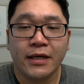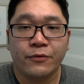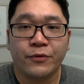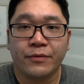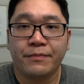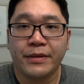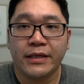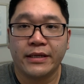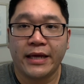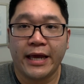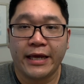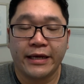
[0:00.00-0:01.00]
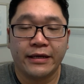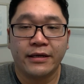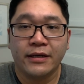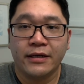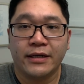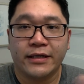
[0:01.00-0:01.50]
would be a
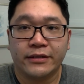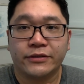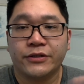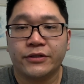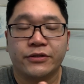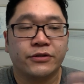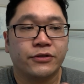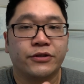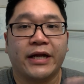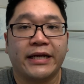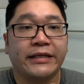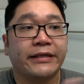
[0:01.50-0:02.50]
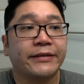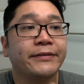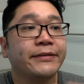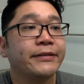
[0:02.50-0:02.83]
uh, good idea.